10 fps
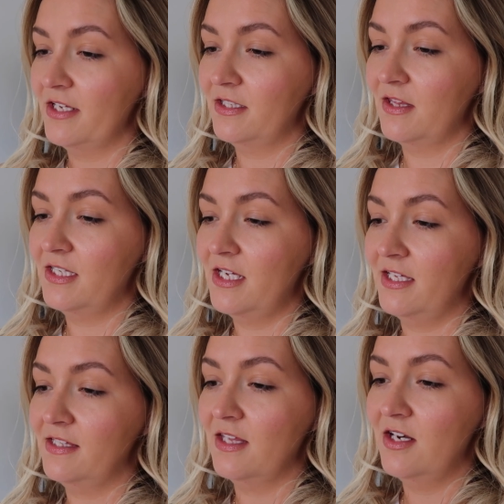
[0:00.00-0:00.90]
So
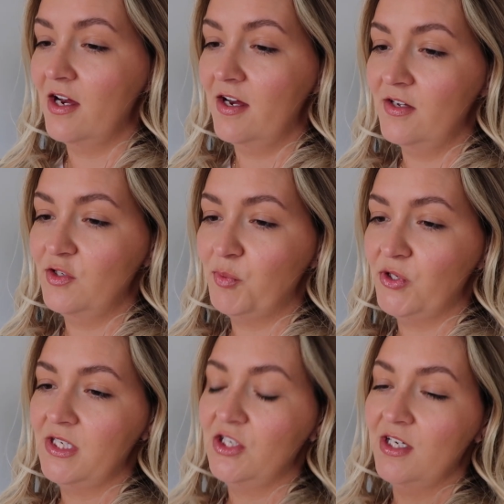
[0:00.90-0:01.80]
it's the NARS
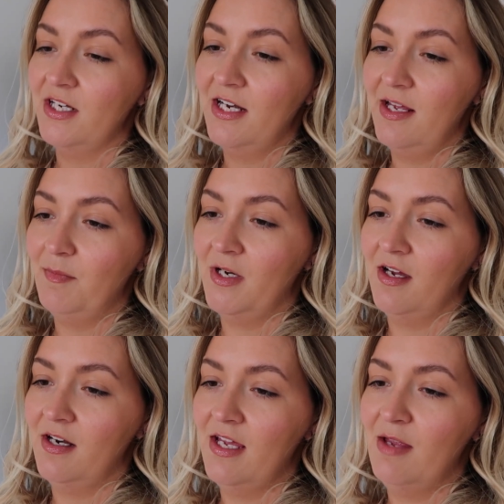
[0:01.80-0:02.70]
Precision Lip
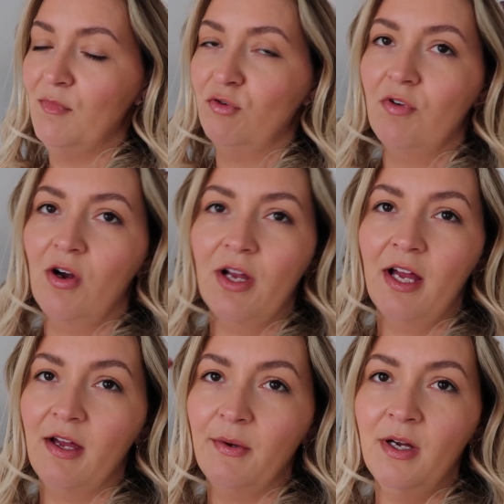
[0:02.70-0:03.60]
Liner in
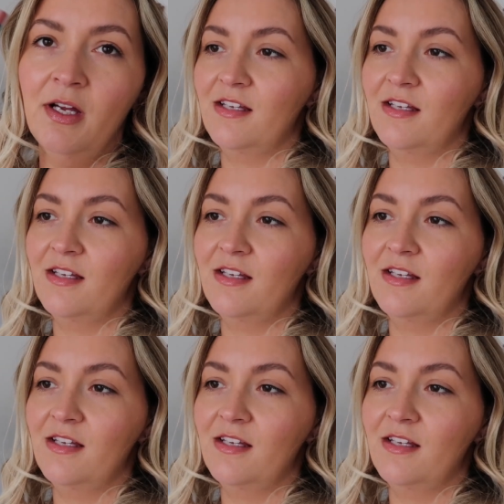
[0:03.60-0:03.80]
Morocco.